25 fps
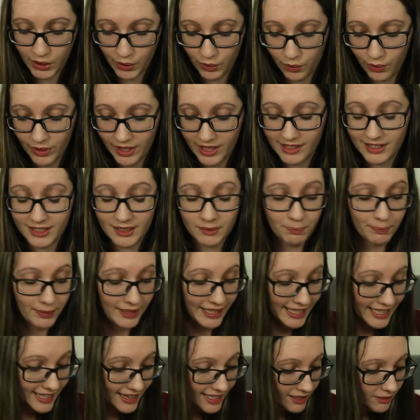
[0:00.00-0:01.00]
to
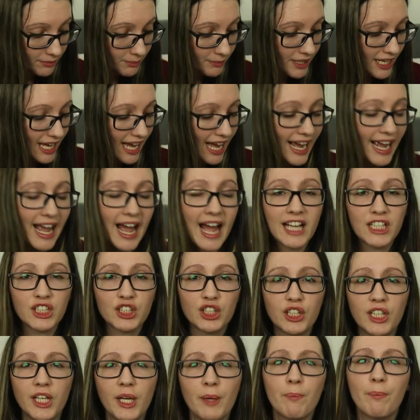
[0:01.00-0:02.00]
display them. I
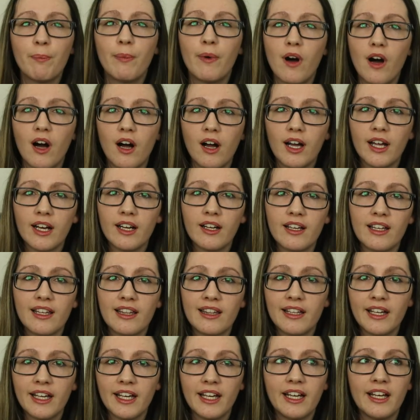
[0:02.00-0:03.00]
actually bought,
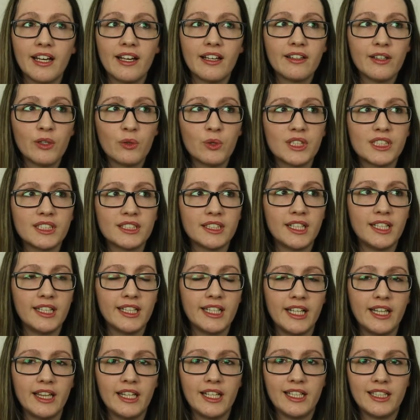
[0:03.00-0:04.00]
they, they were
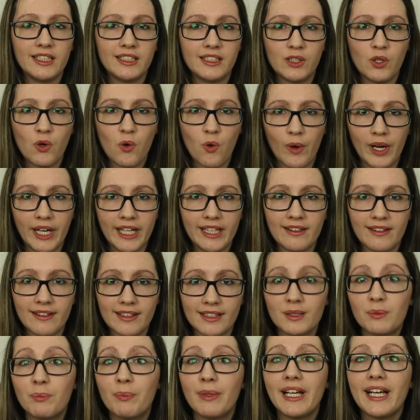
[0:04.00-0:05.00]
selling these coin
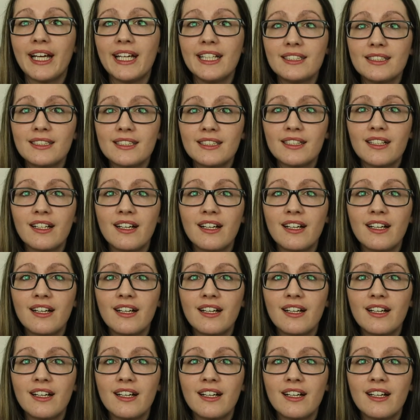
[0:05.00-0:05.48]
displays,